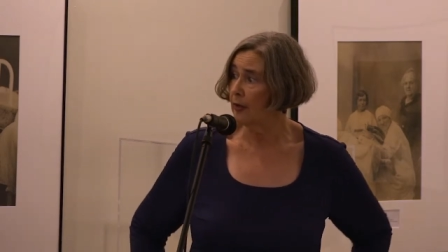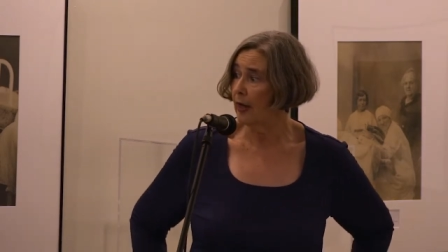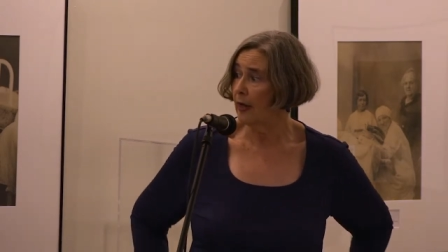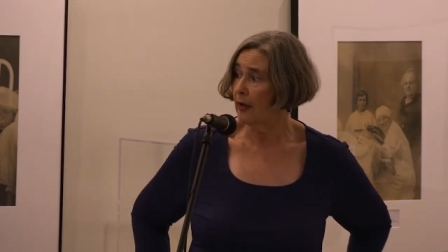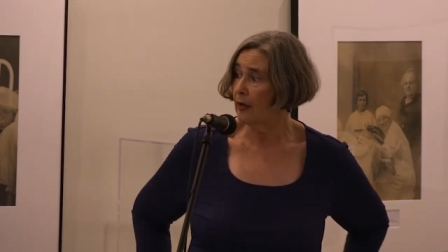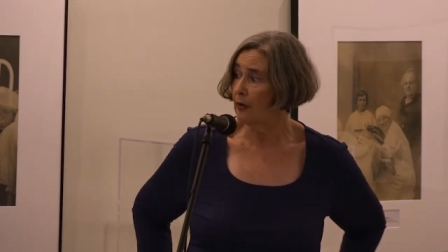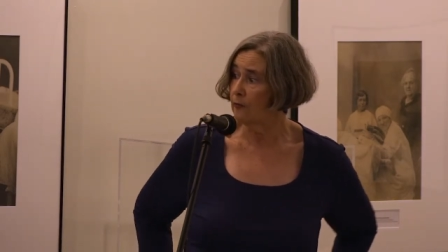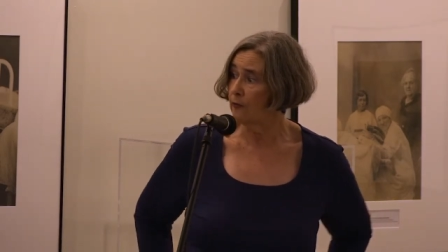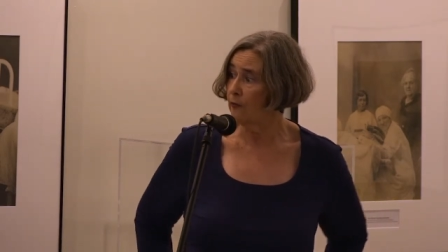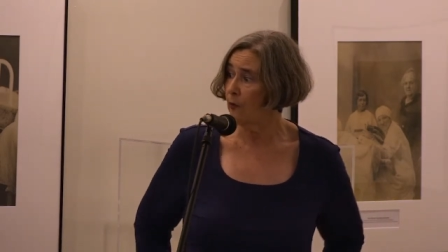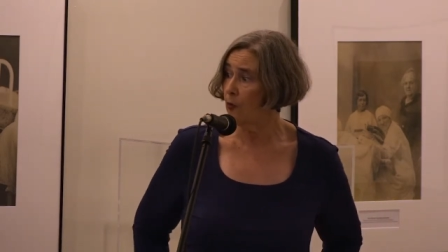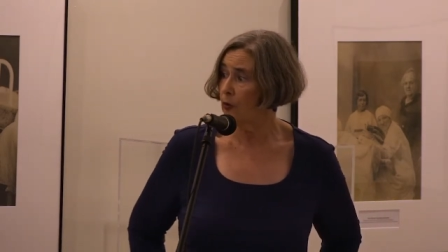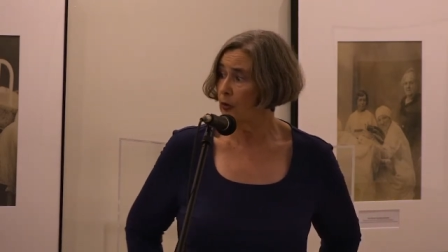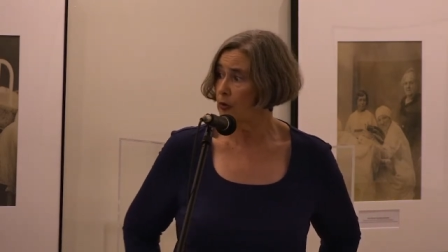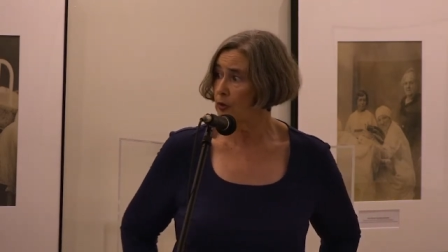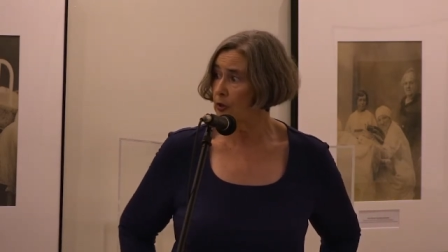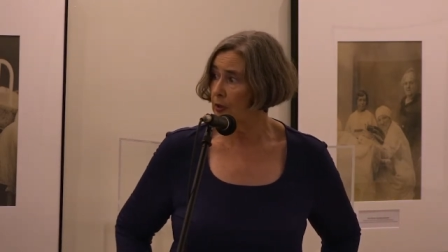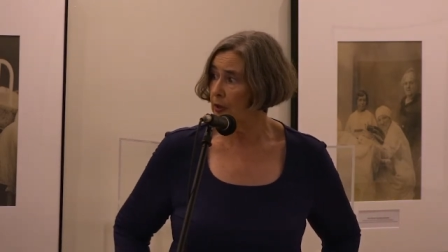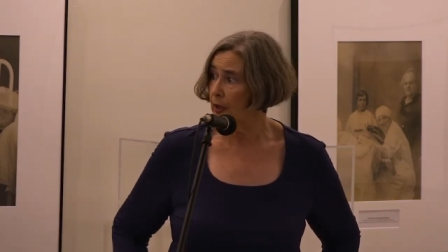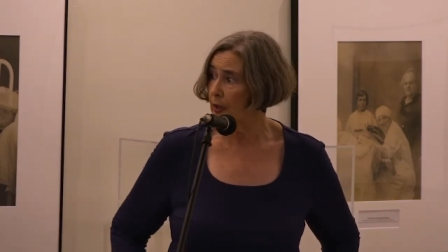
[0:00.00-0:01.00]
Now,
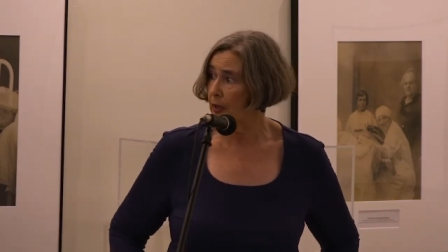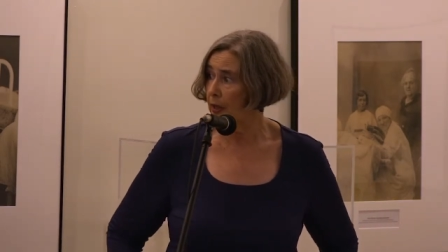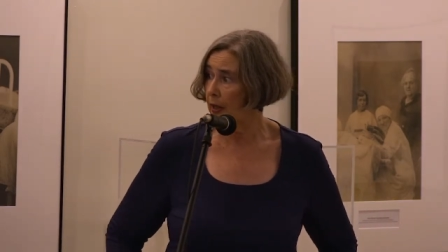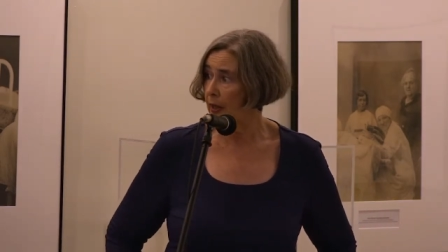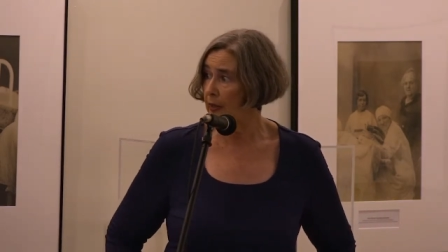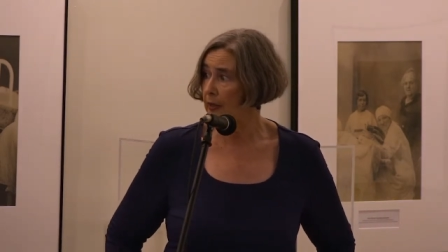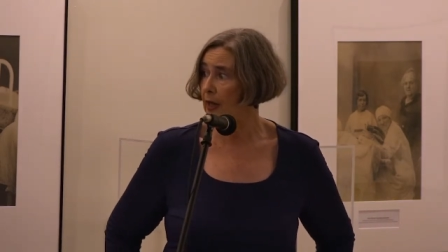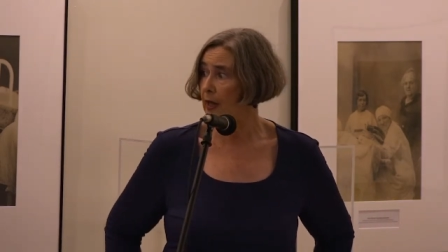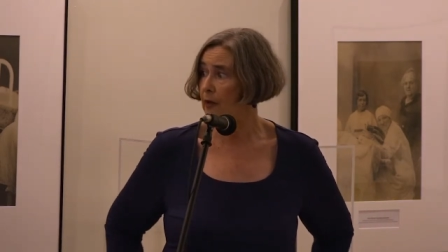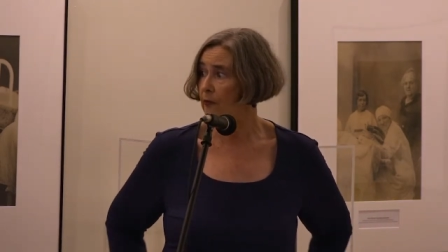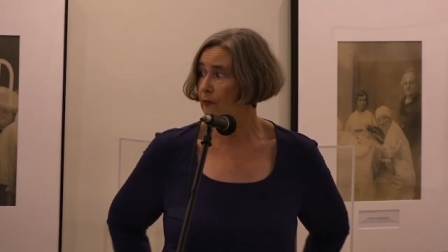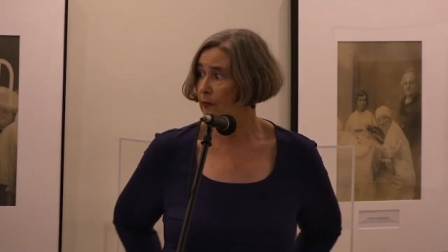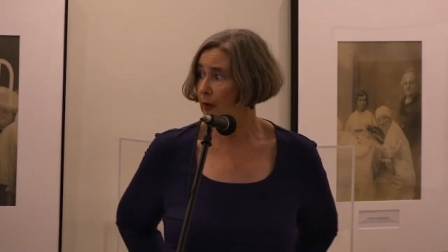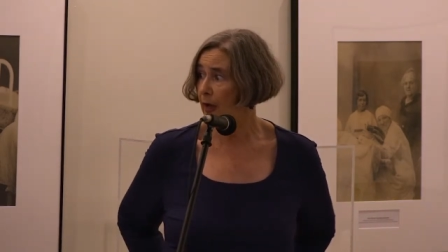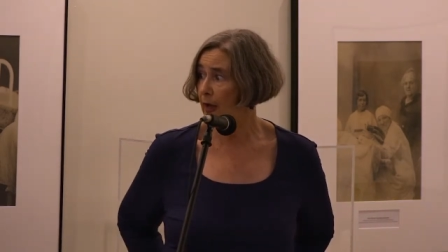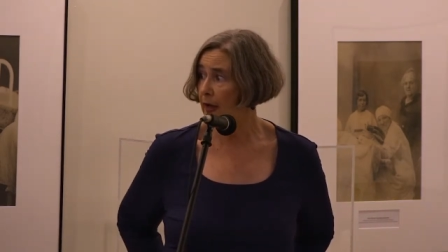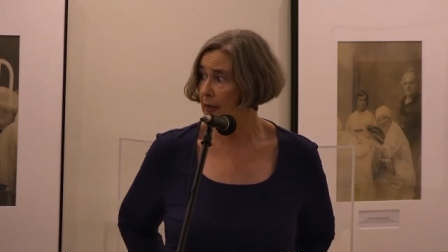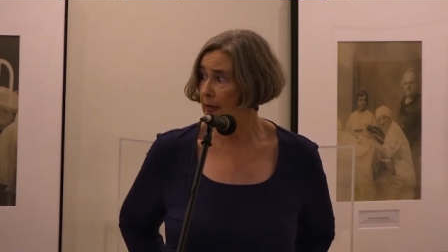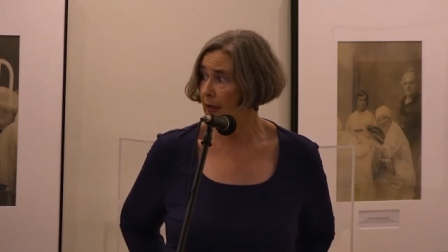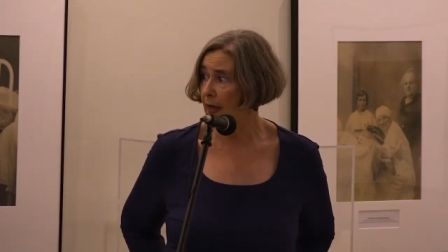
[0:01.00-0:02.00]
unfortunately, I can't
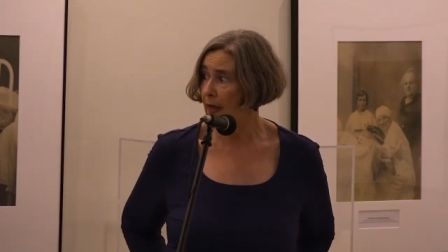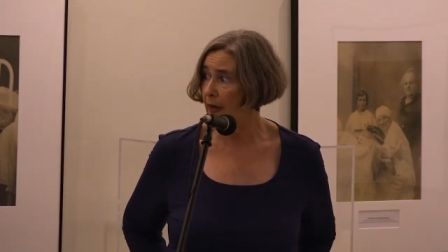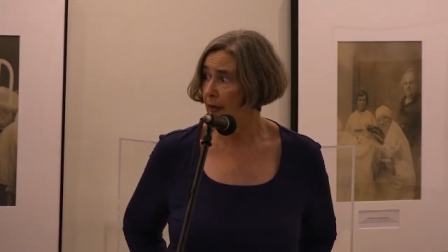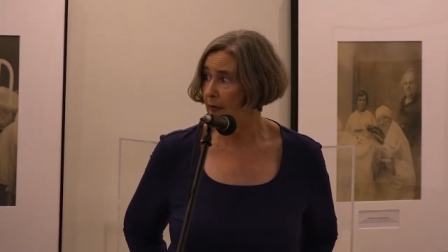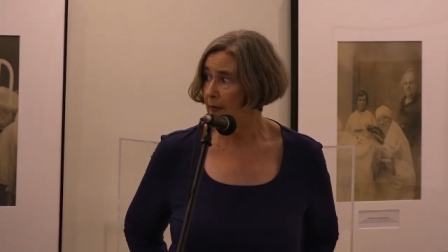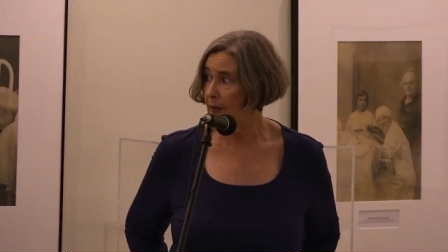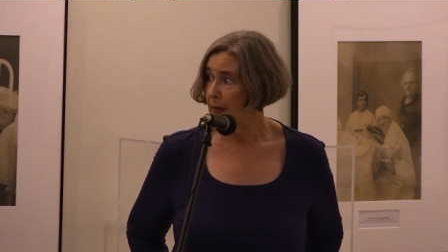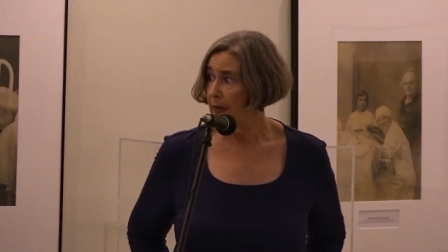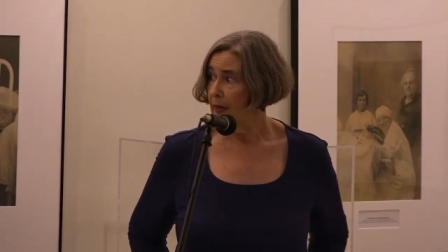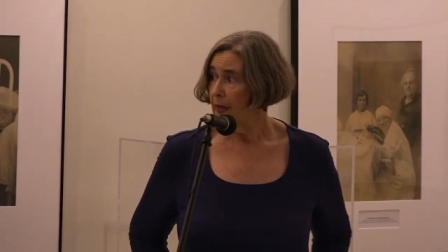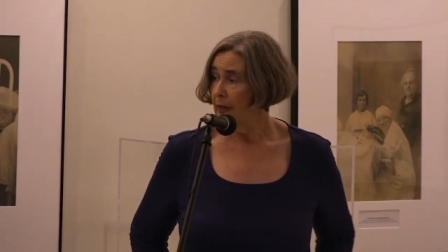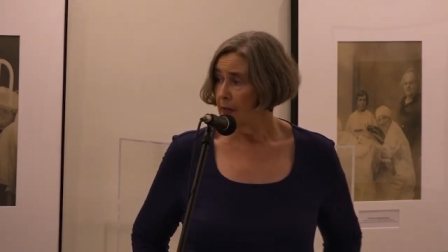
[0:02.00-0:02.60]
find out.